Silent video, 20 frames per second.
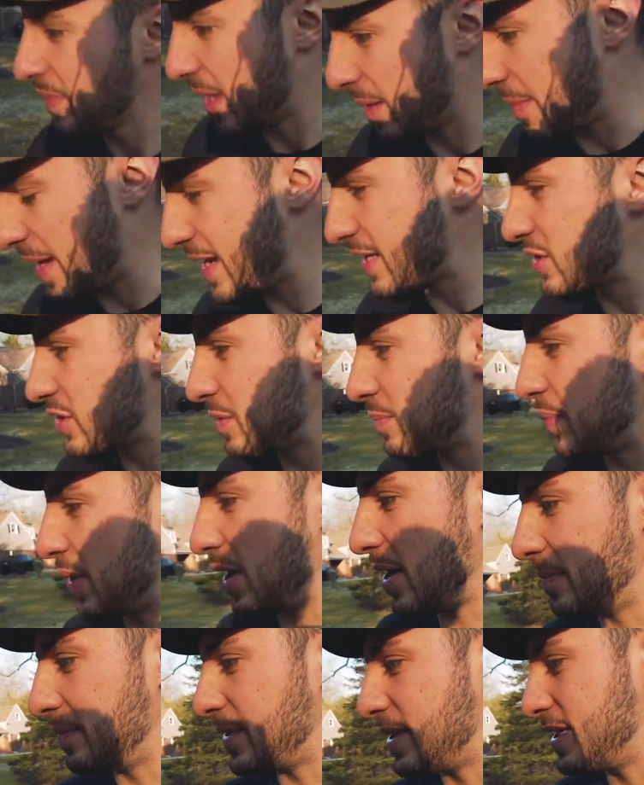I'm actually
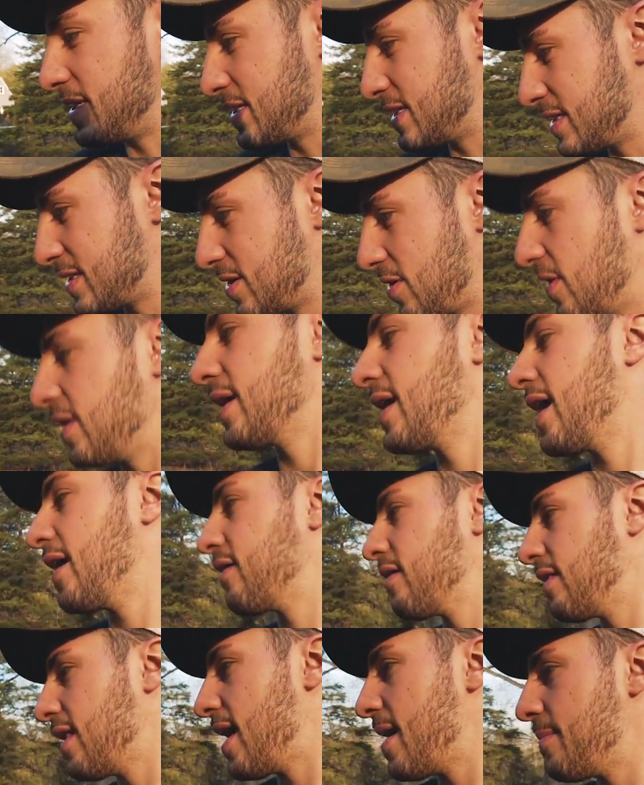pumped. This is turning
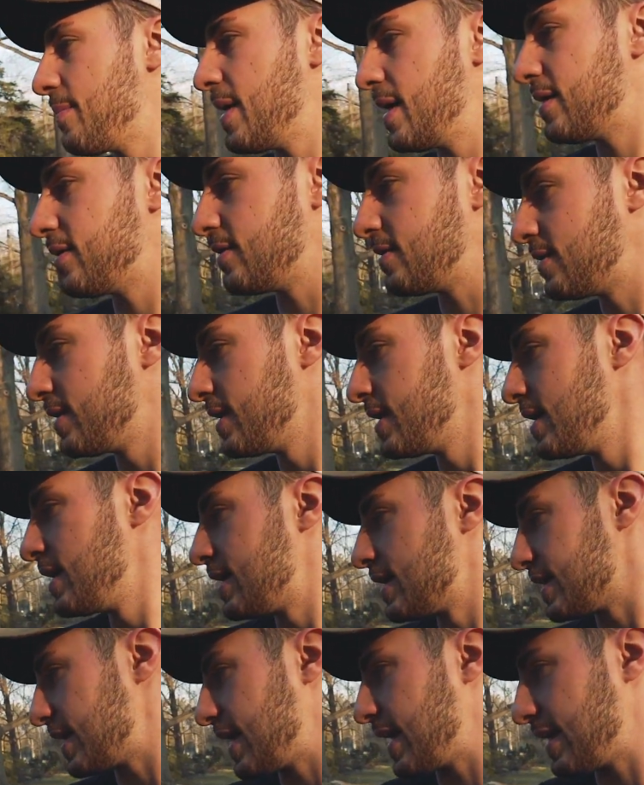out a lot better
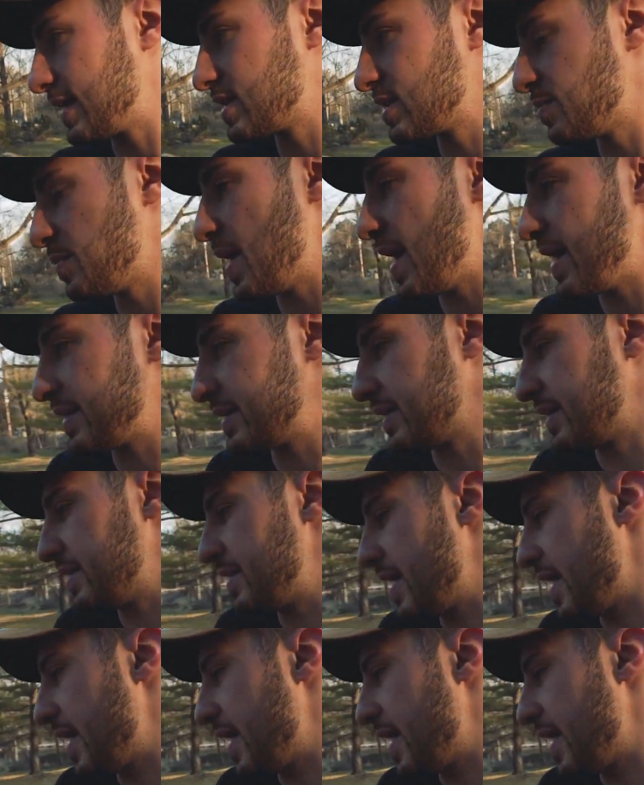than I expected.